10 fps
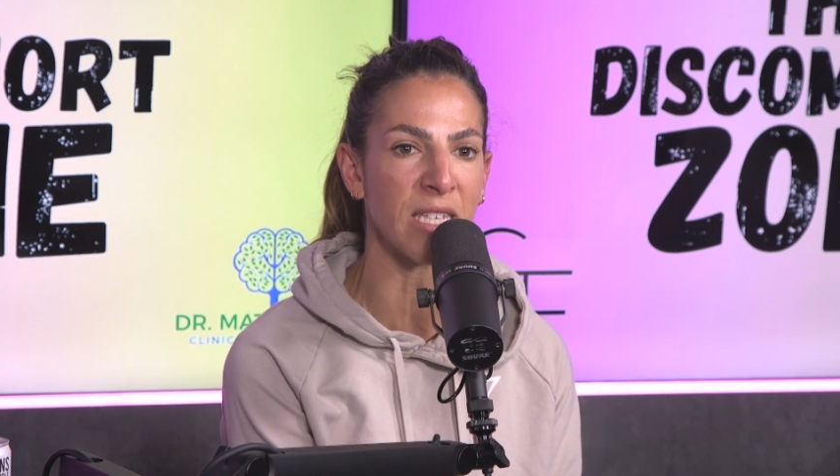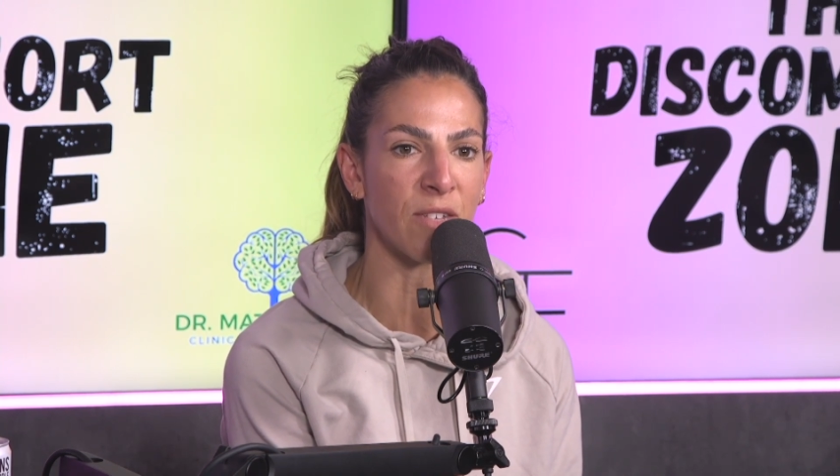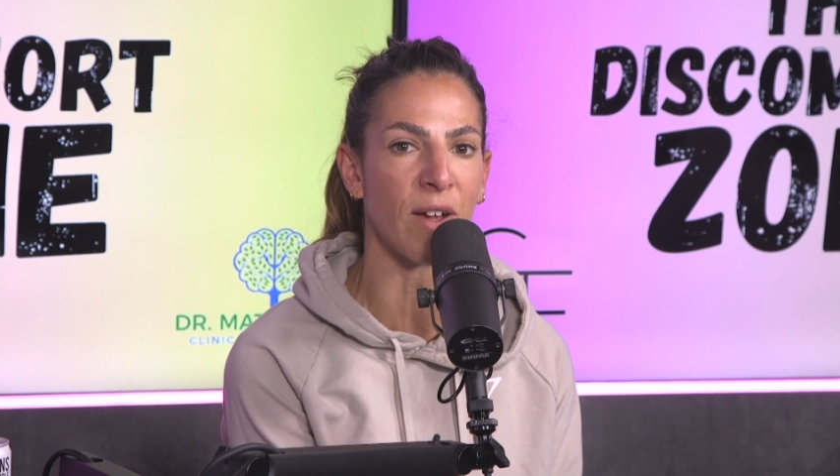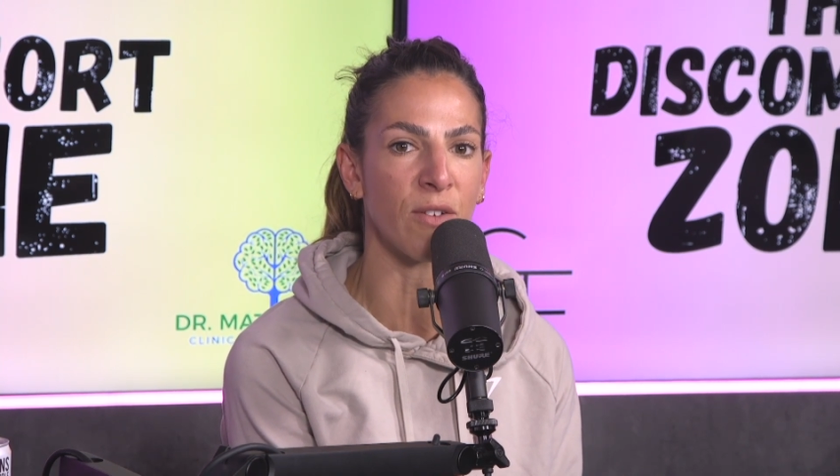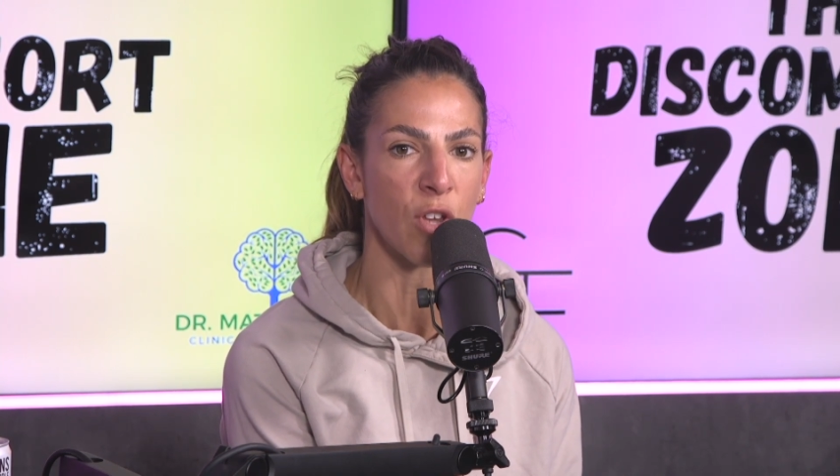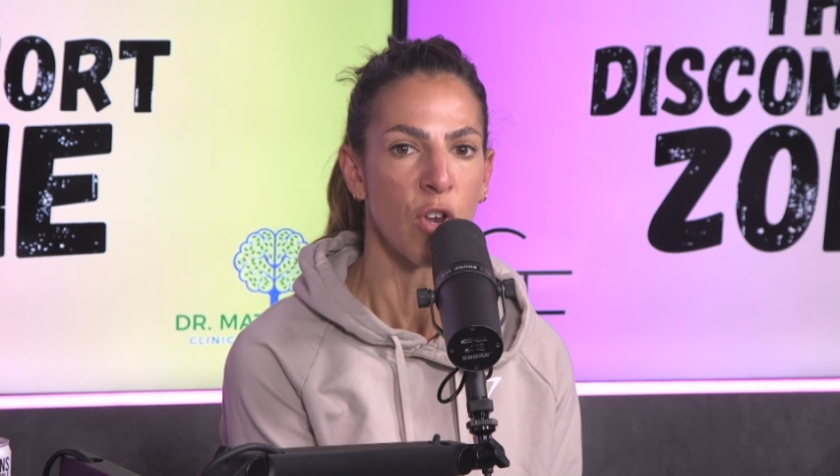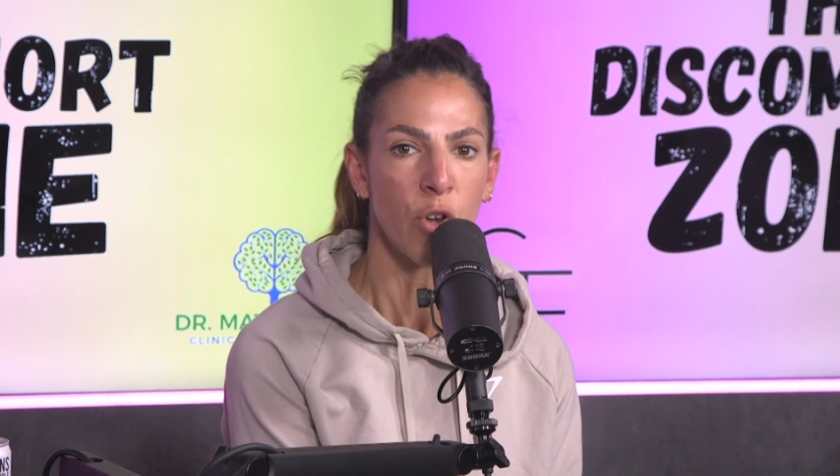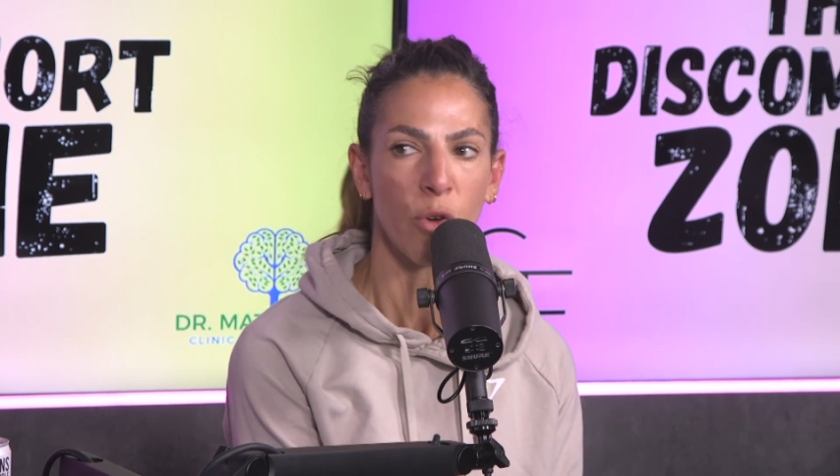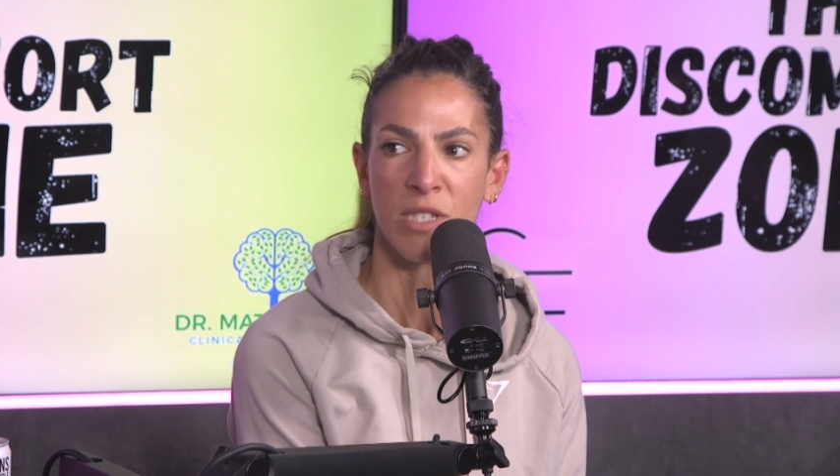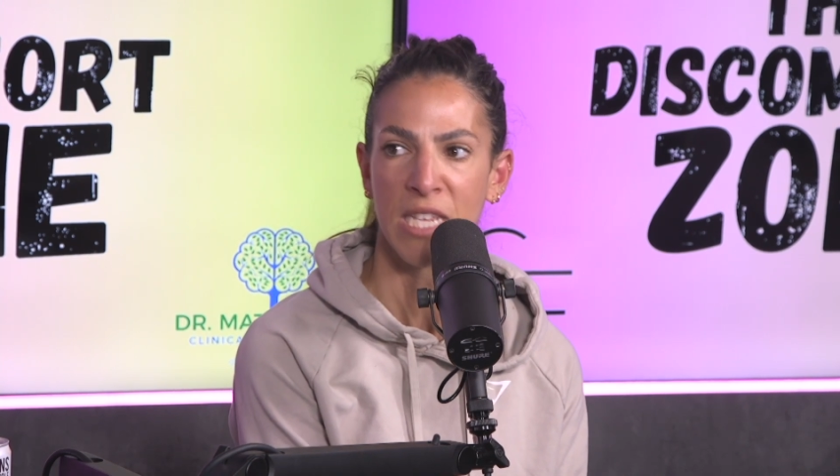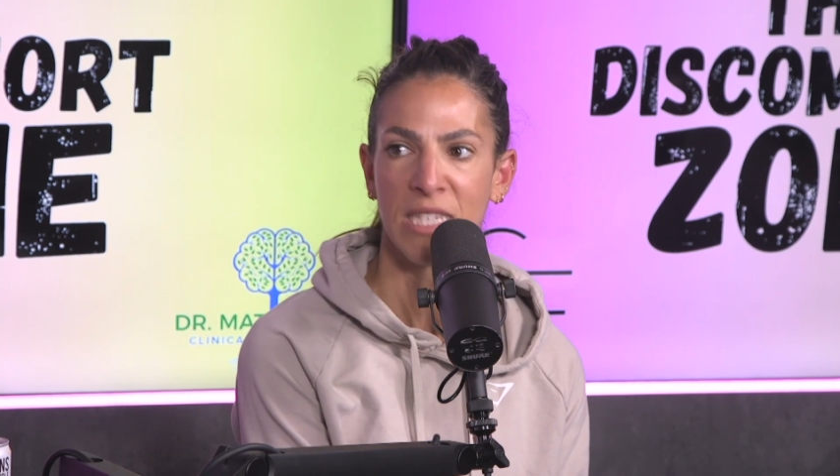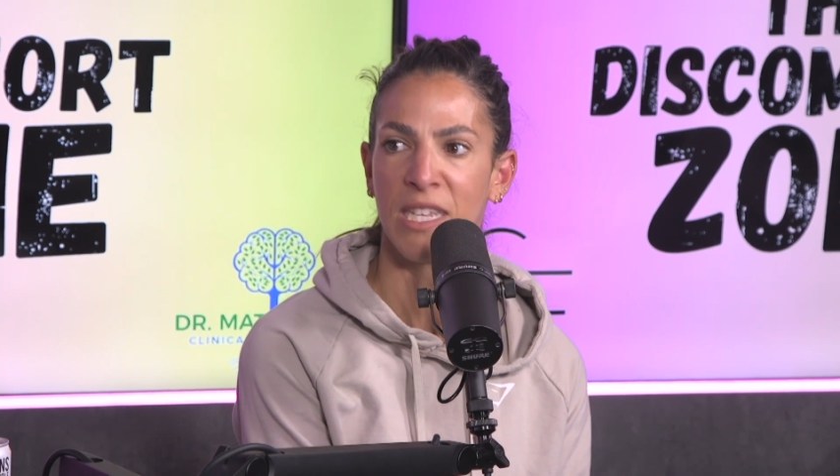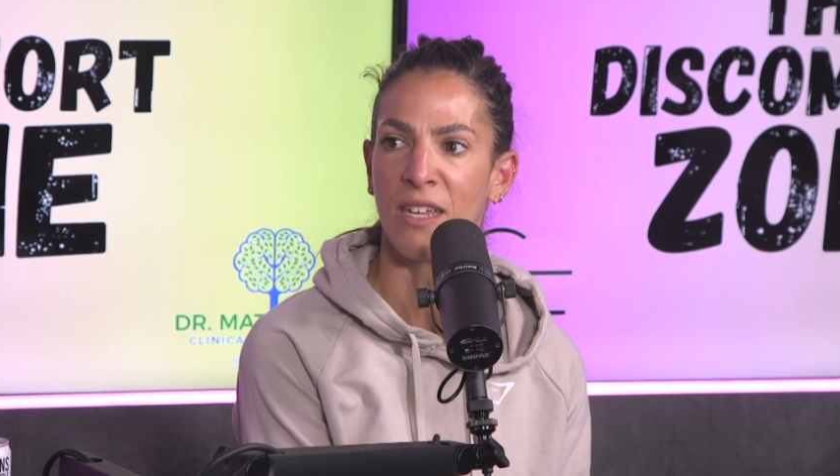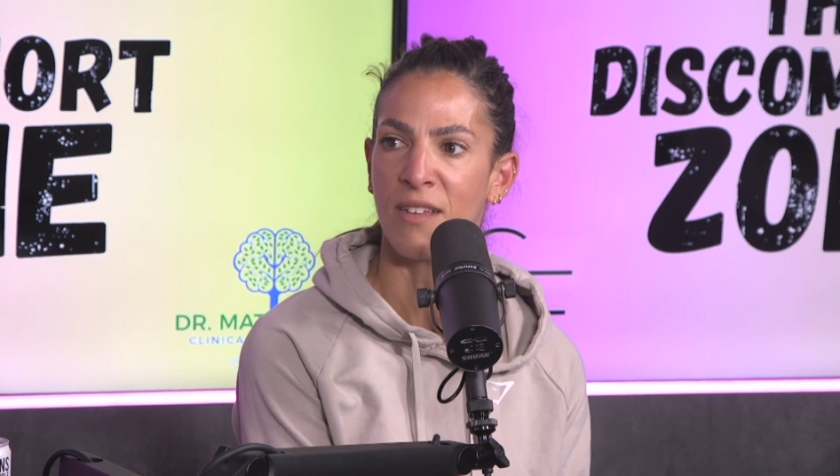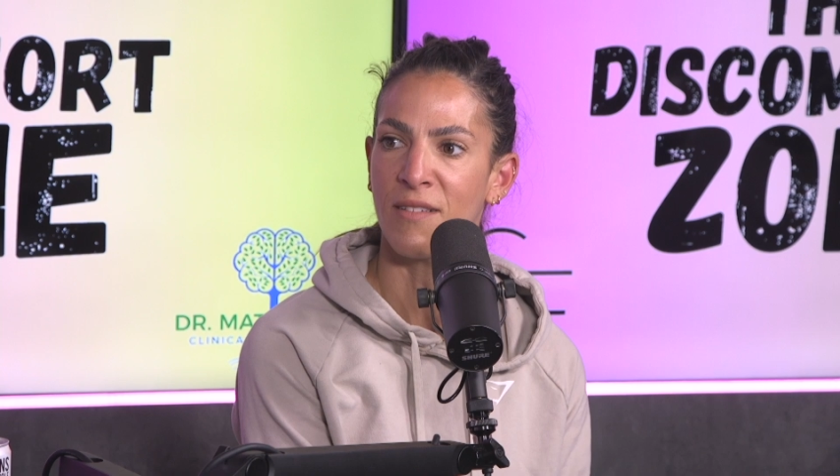is around not
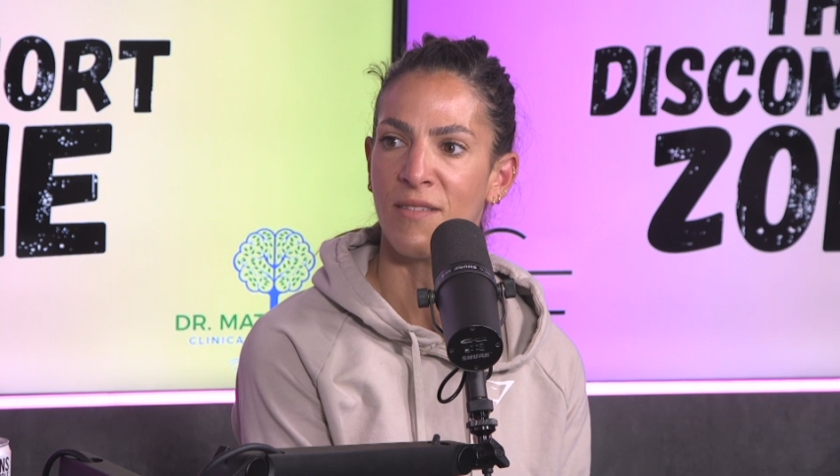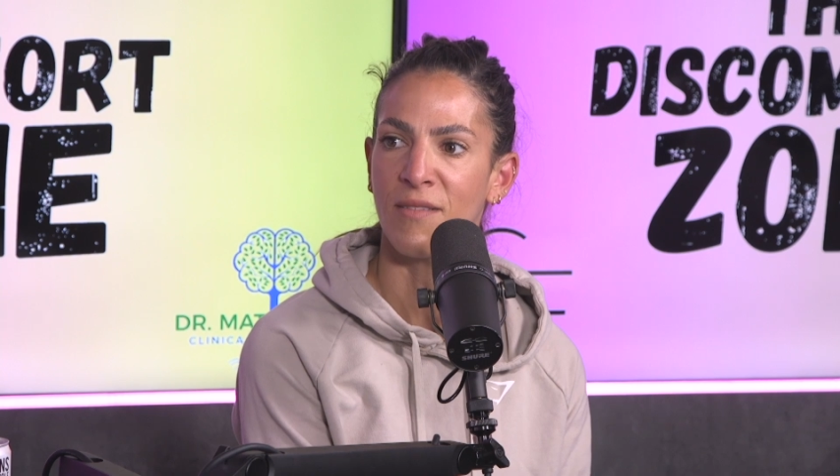eating.